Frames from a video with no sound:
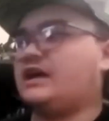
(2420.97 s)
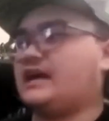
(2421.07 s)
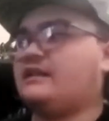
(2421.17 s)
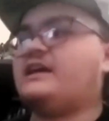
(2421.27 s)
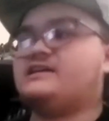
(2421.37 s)

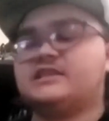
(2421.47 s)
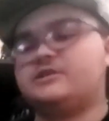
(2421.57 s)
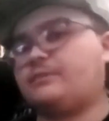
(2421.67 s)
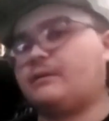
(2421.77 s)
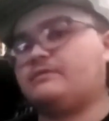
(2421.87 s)
again, like I said,
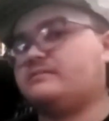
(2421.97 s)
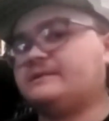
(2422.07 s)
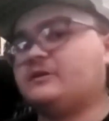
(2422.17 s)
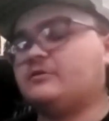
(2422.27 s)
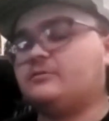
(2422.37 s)
you're probably going to
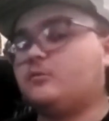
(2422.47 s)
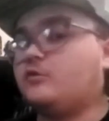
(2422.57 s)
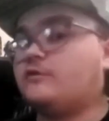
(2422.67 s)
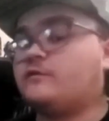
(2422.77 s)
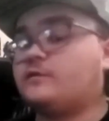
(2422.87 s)
be going
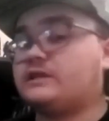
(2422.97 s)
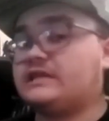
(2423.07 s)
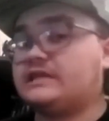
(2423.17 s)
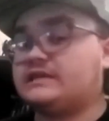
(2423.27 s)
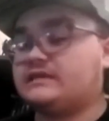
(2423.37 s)
more for
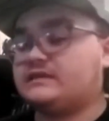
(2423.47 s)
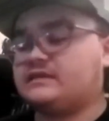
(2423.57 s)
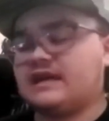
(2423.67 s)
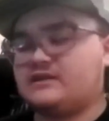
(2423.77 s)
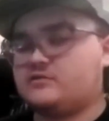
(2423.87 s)
the
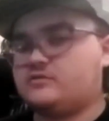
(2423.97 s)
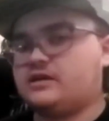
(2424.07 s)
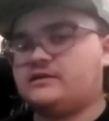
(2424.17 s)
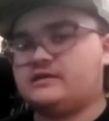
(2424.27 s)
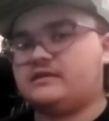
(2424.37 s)
theatrical
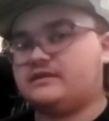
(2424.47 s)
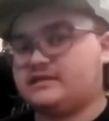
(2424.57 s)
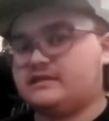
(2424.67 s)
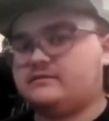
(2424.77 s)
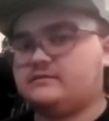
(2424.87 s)
cut than
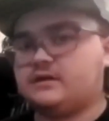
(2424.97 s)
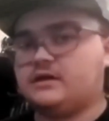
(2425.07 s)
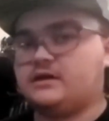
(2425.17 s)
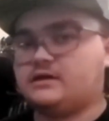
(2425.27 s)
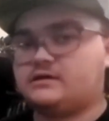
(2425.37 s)
the
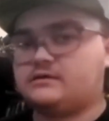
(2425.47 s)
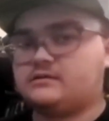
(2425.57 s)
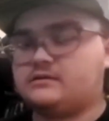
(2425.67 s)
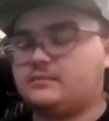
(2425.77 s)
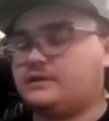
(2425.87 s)

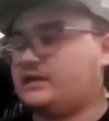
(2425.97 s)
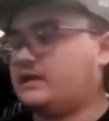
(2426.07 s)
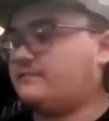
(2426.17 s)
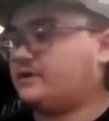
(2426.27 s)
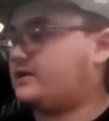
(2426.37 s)
complete novel